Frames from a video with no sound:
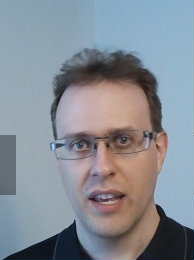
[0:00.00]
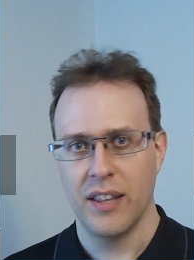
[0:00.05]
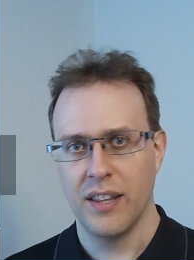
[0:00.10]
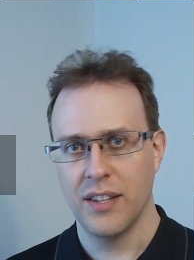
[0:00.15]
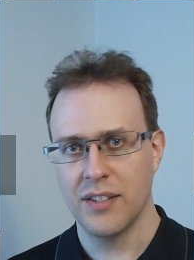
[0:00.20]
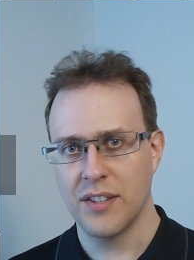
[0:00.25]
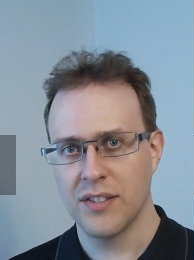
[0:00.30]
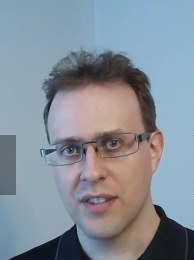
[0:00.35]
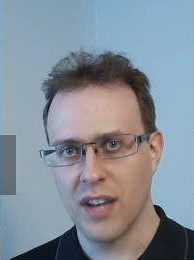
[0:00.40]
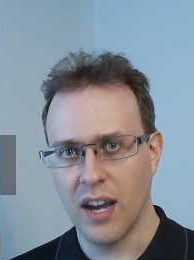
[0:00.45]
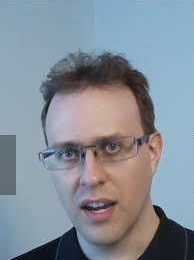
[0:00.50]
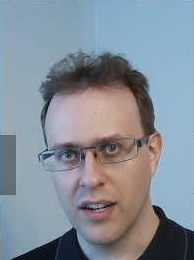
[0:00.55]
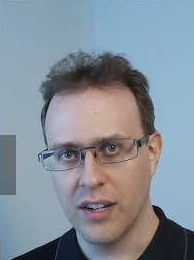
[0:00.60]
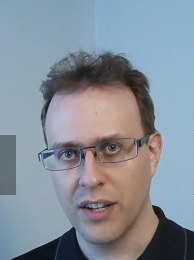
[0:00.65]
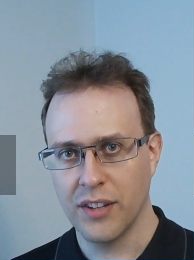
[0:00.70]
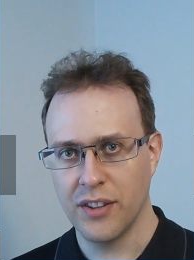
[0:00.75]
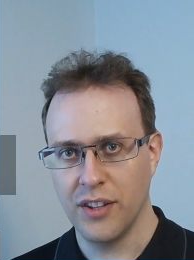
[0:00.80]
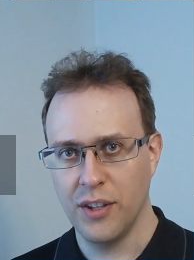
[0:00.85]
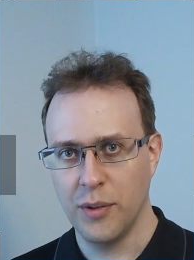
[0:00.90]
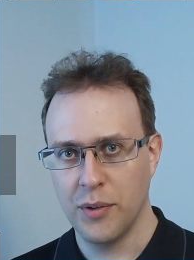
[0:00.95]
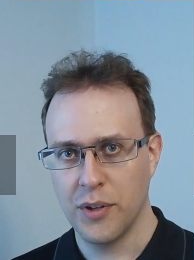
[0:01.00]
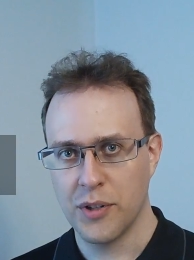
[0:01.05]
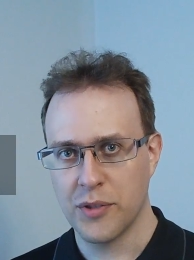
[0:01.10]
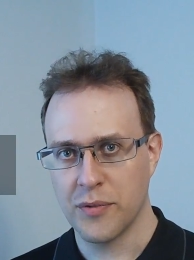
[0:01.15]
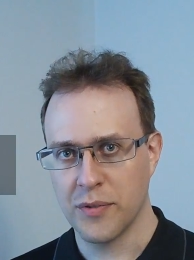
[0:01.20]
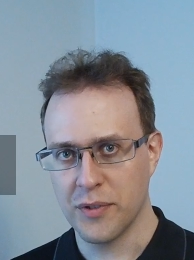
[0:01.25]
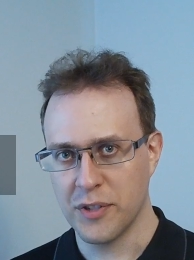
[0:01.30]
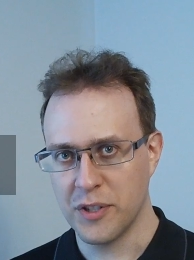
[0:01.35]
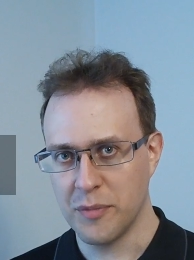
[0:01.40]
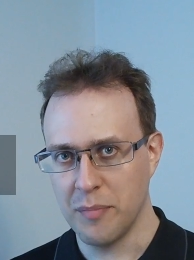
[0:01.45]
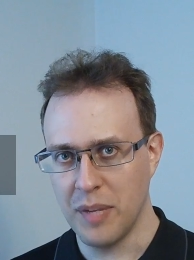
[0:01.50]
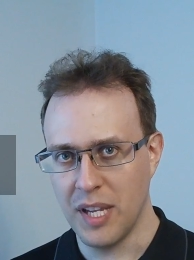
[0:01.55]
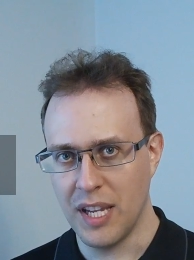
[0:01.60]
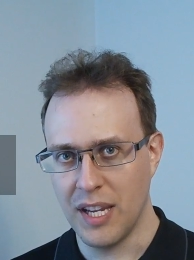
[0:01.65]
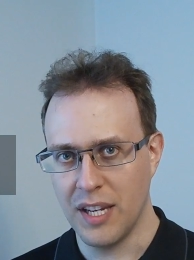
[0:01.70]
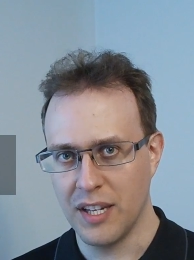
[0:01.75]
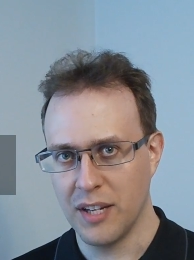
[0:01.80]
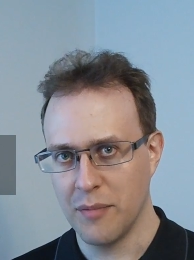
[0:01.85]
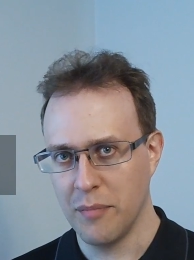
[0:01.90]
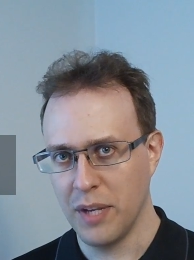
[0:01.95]
This is unlike the units for
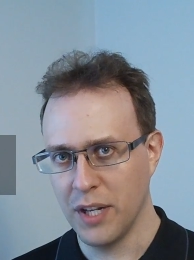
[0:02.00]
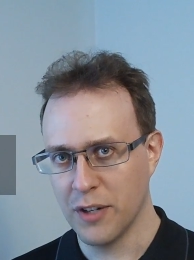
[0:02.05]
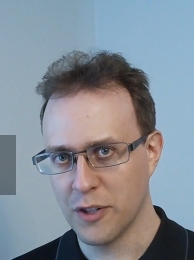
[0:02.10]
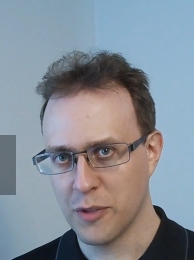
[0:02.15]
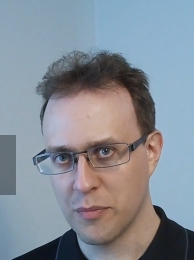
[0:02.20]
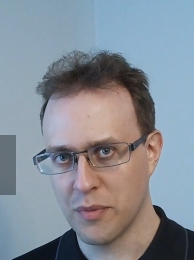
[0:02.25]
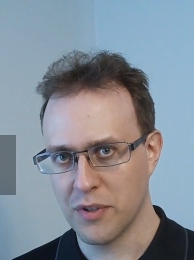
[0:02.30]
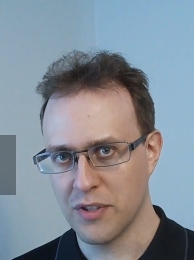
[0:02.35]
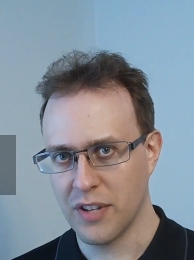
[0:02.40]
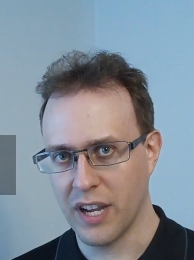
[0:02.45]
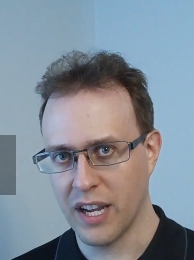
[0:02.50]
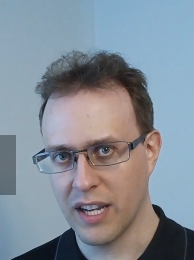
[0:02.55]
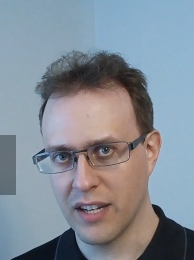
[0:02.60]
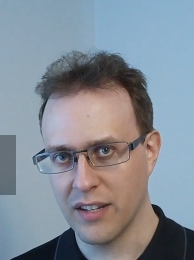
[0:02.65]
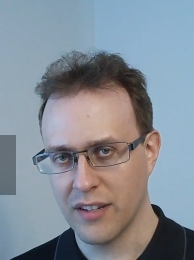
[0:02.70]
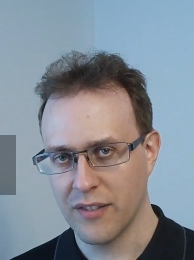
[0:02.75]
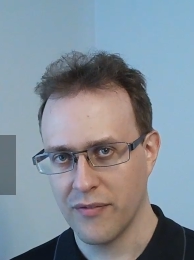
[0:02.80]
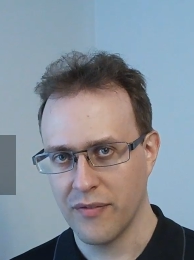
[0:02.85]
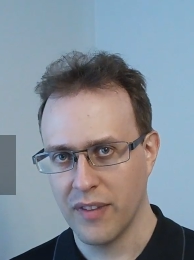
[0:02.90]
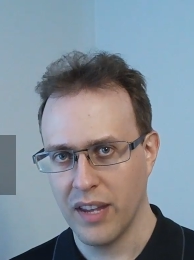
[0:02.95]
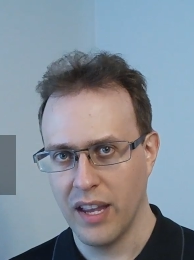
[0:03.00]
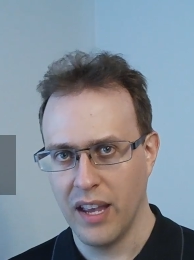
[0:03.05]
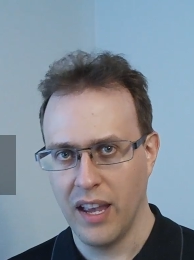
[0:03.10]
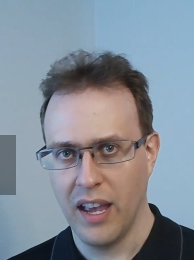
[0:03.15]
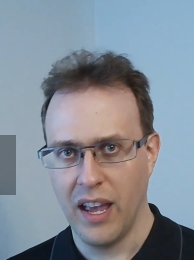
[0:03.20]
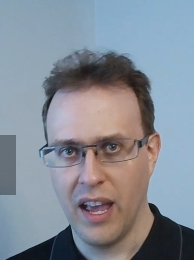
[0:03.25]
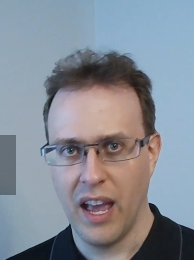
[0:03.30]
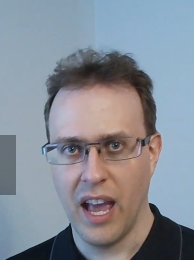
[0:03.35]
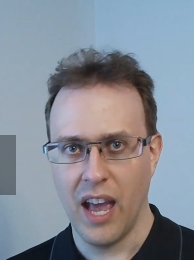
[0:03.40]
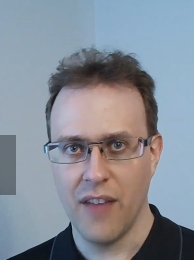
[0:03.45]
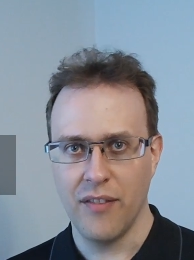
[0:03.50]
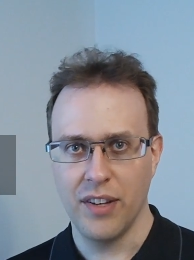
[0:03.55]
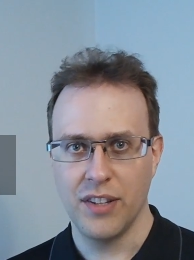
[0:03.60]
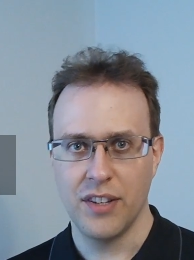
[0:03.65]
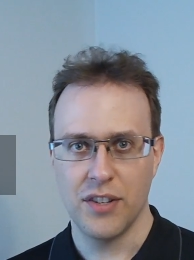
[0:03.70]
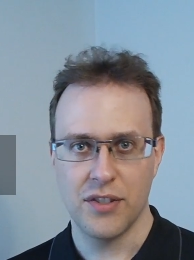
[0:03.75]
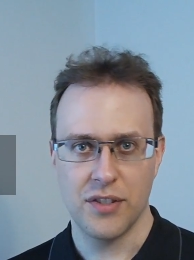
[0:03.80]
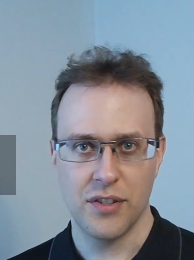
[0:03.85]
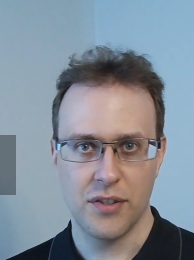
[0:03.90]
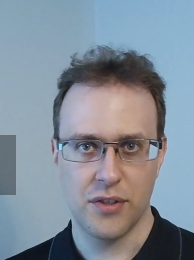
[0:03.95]
speed in meters per second. Having
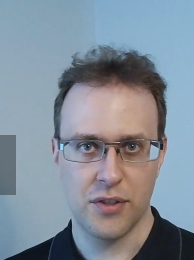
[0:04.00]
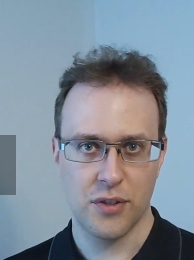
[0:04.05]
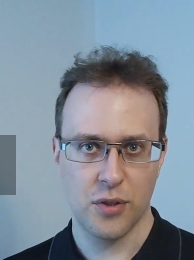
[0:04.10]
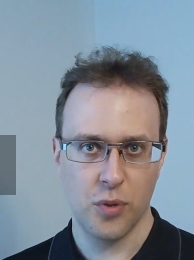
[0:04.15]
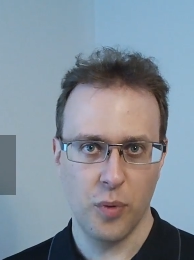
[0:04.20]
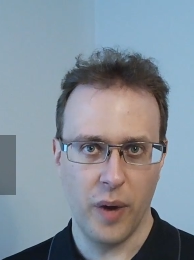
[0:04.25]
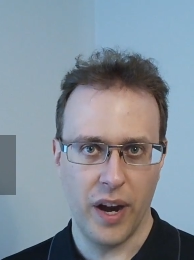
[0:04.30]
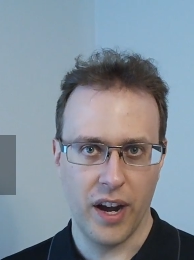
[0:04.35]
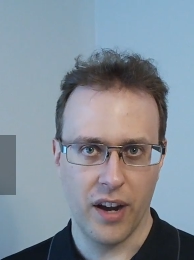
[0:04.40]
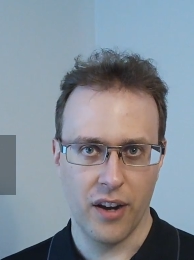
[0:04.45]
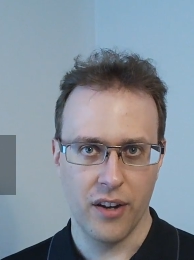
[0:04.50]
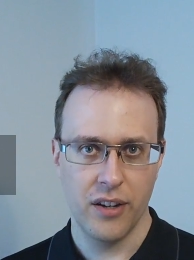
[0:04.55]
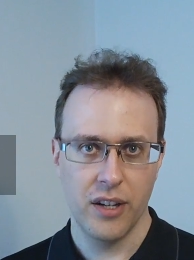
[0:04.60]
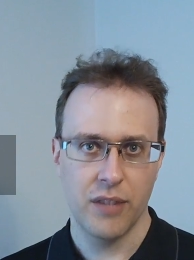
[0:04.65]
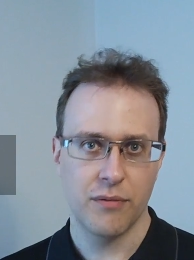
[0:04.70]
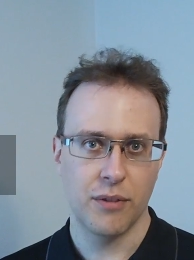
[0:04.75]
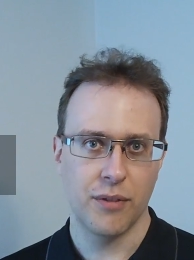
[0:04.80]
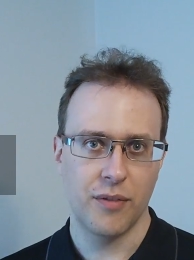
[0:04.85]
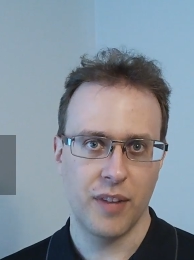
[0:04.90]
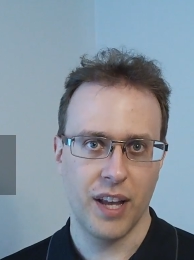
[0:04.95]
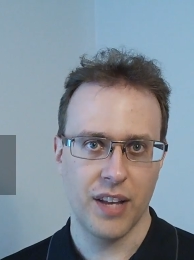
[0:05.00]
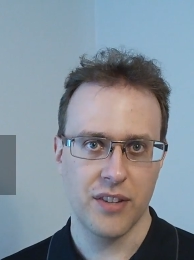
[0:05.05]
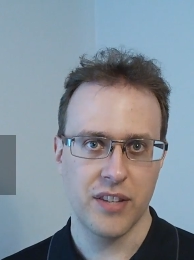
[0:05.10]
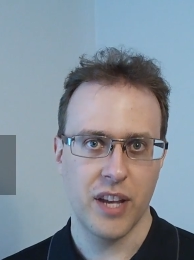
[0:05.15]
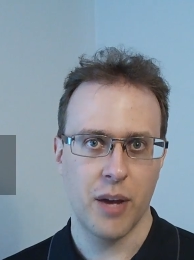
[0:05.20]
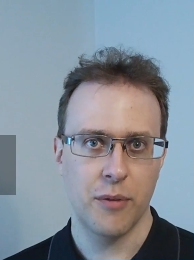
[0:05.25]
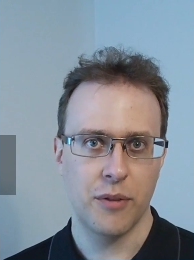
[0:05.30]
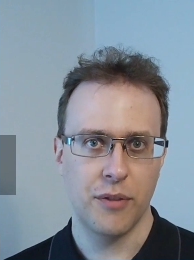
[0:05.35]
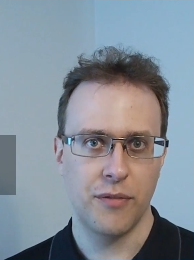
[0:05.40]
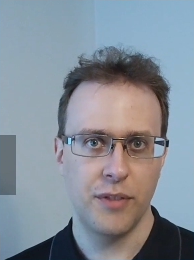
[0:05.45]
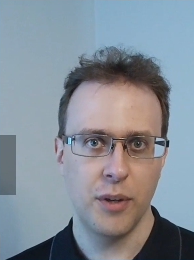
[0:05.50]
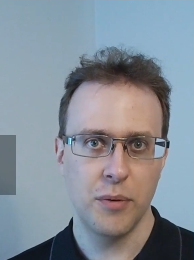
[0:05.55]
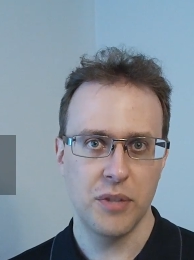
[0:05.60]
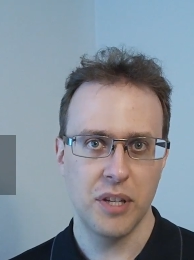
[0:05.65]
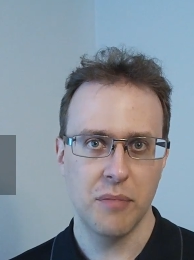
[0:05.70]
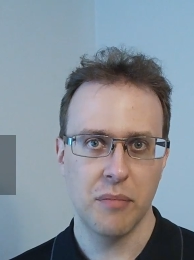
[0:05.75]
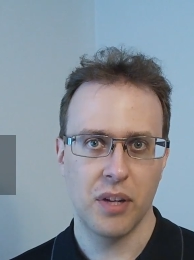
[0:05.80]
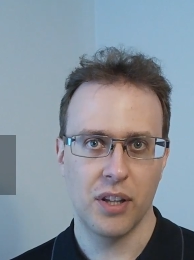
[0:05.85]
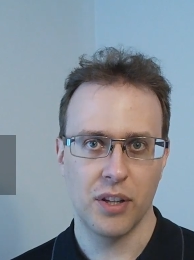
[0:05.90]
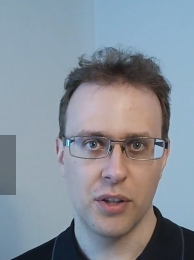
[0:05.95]
distance squared reflects how
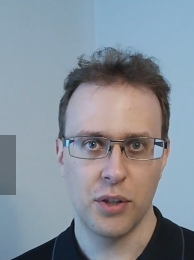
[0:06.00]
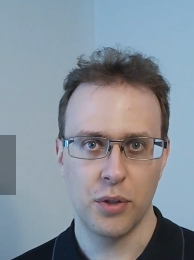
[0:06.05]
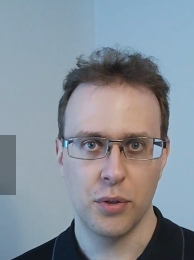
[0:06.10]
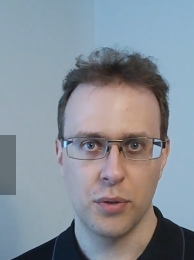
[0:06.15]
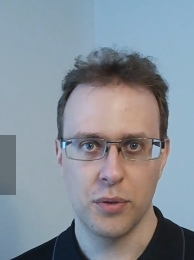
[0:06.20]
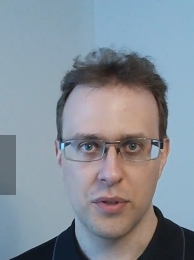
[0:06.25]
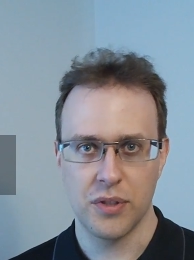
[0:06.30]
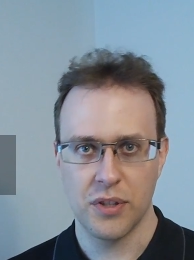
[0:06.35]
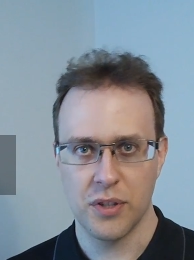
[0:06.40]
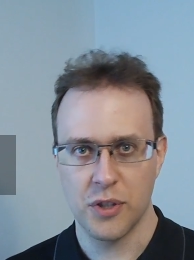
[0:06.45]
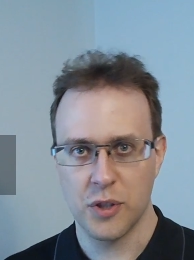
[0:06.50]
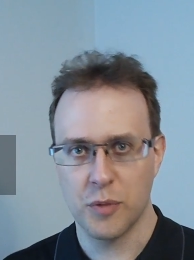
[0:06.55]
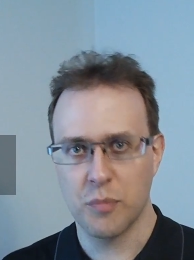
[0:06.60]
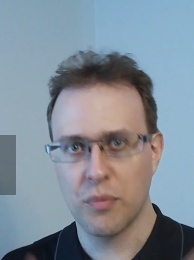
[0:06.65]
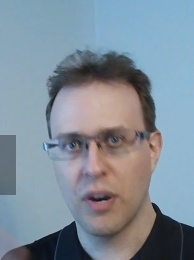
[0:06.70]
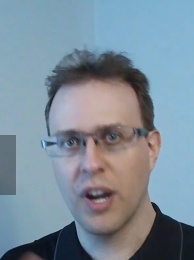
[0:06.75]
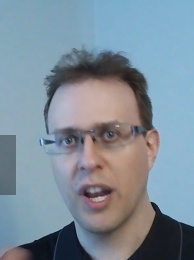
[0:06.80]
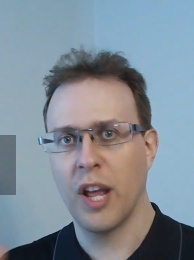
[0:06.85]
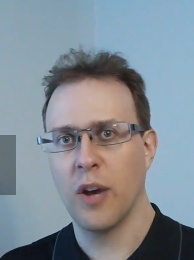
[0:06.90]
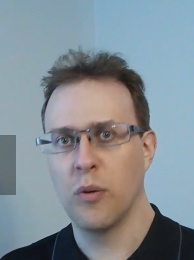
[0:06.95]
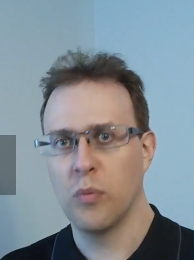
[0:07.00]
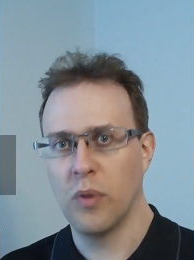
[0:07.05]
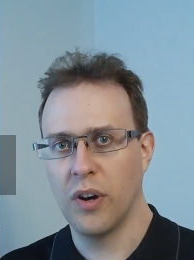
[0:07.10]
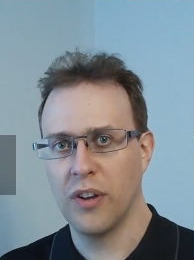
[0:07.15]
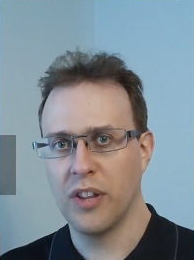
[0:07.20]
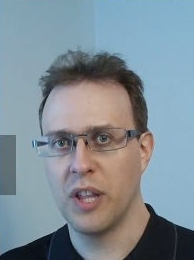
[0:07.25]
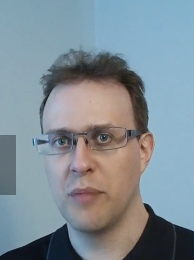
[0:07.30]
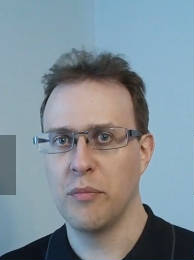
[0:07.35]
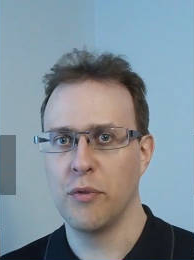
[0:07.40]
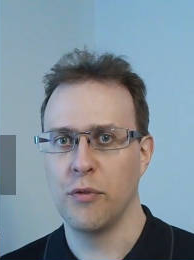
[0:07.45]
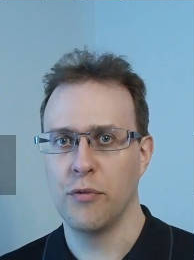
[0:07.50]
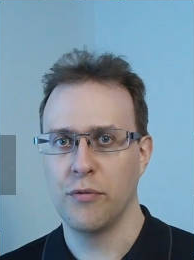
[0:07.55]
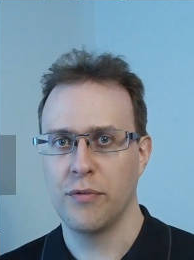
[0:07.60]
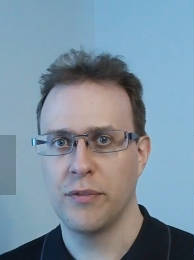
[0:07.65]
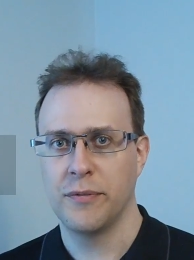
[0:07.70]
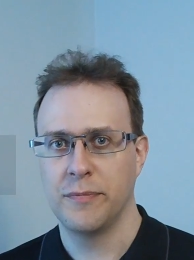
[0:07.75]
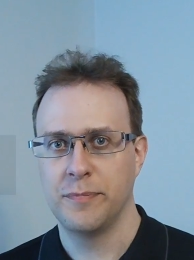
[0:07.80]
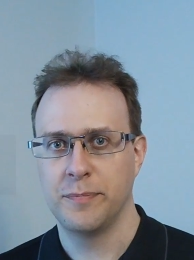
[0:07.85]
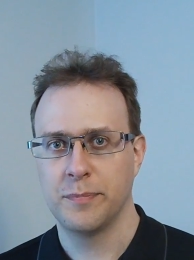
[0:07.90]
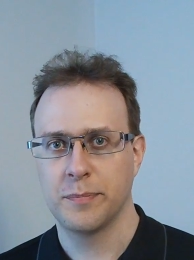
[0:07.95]
diffusing molecules spread out while they move.